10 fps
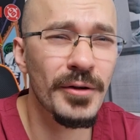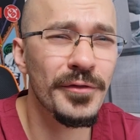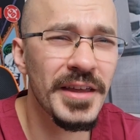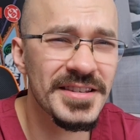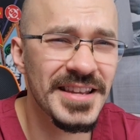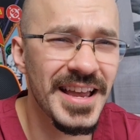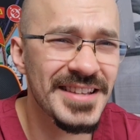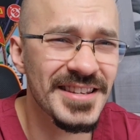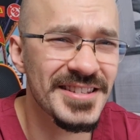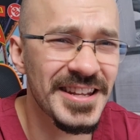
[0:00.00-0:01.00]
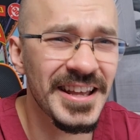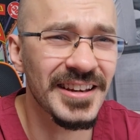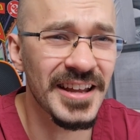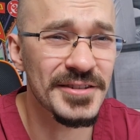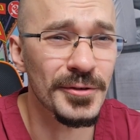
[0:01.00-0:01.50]
Now if this is a
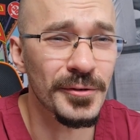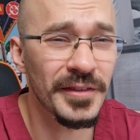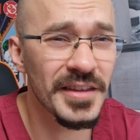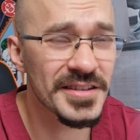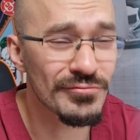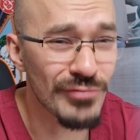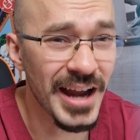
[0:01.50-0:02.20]
stinging nettle then this